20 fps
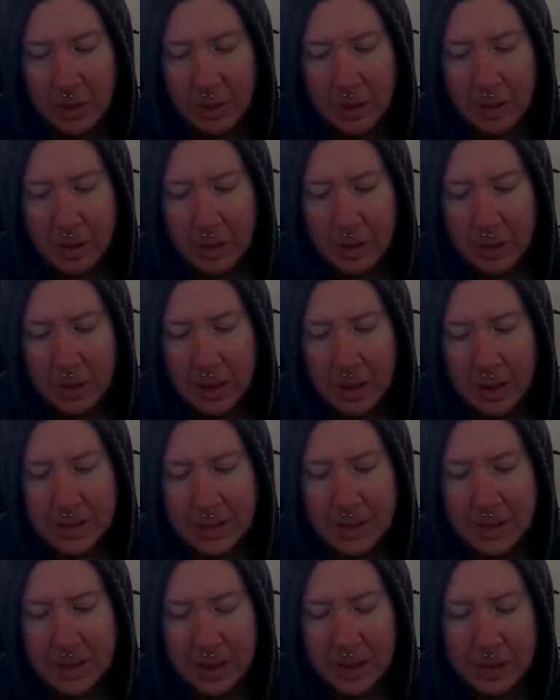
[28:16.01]
It's like I
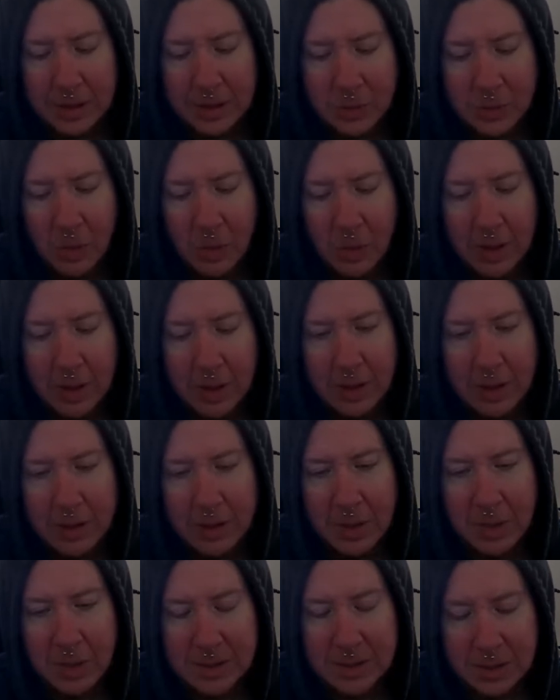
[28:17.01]
just want it in my
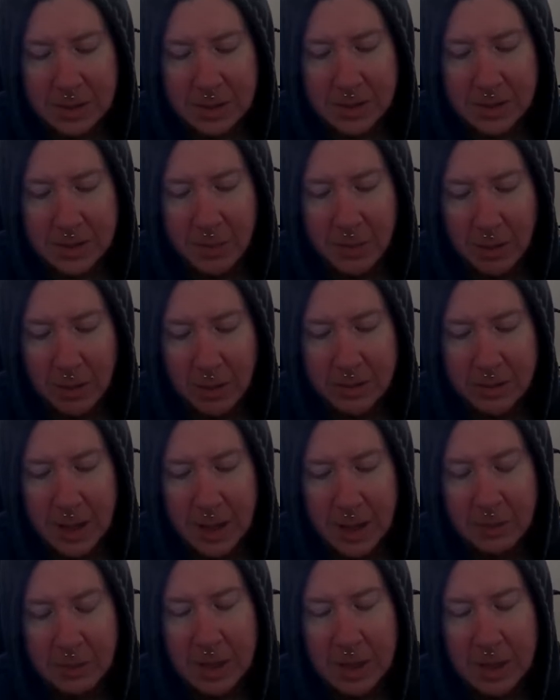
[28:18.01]
system all the time, and I
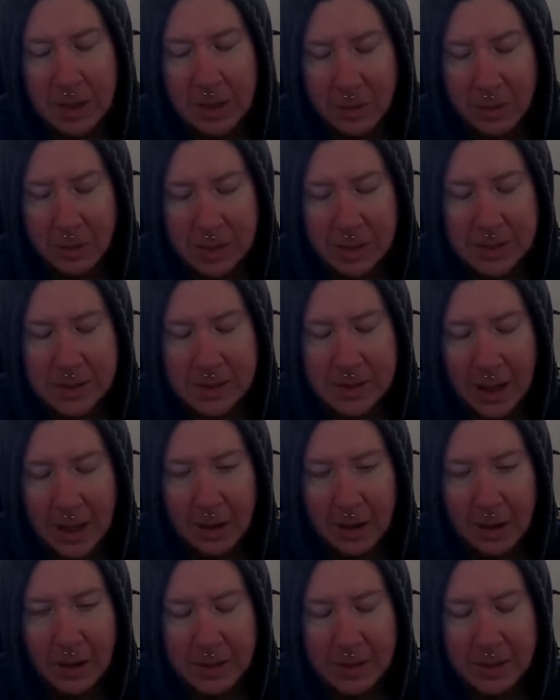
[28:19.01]
know that's not how
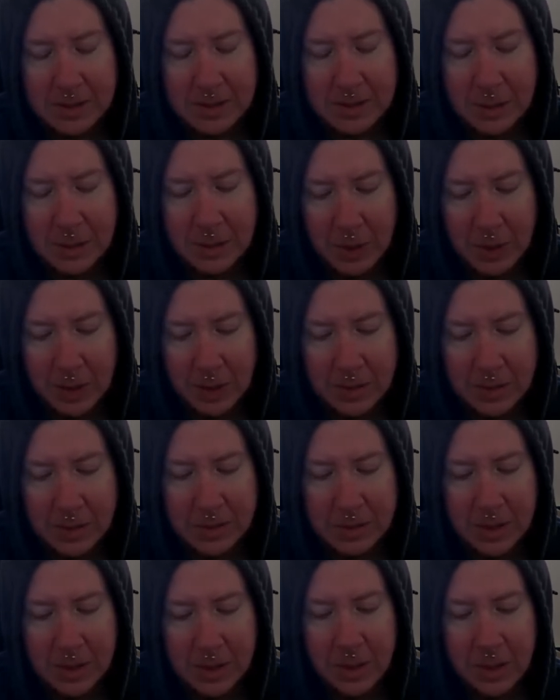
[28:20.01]
LSD works,
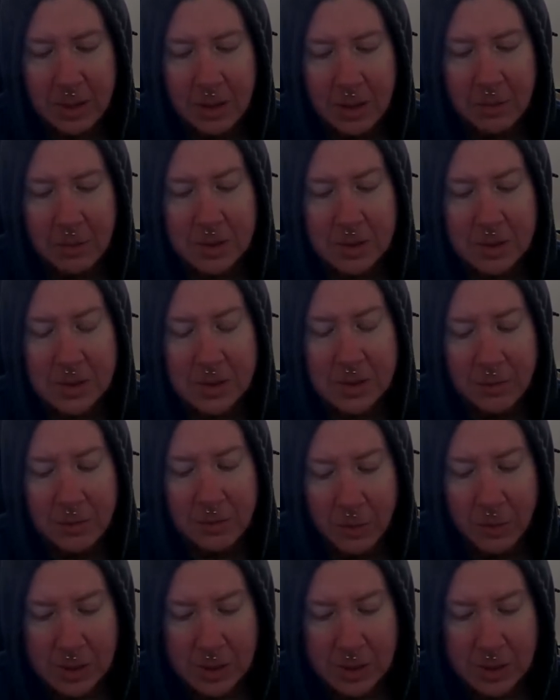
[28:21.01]
which is unfortunate,